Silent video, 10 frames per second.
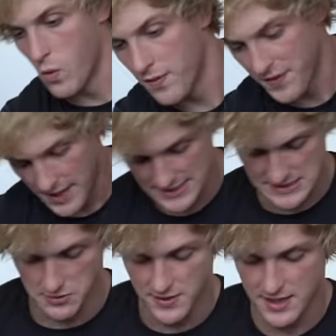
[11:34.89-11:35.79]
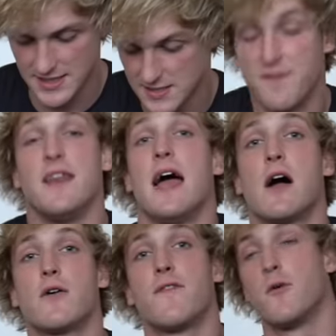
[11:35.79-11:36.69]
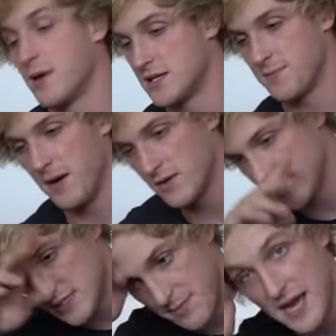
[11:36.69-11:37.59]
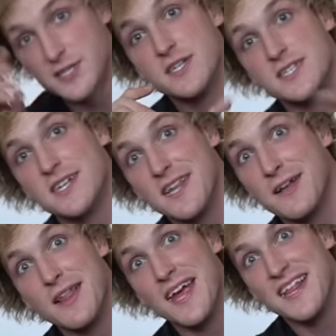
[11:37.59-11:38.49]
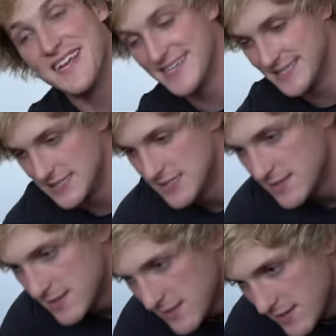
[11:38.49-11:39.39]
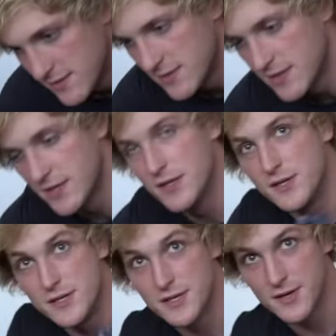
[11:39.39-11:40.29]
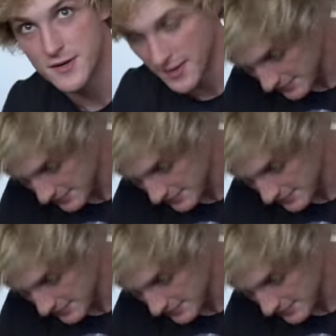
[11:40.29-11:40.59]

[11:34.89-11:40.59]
One thing I still need is a videographer because apparently Sebastian is an illegal alien. That's definitely not true. Okay.